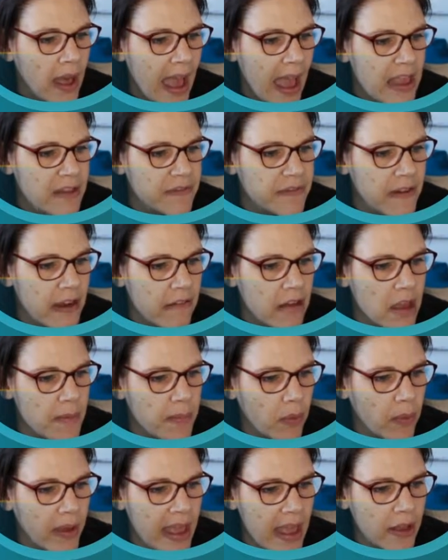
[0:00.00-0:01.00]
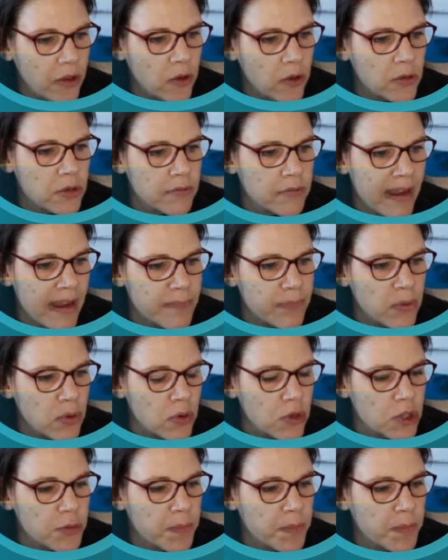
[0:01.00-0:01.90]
a variable here called array board,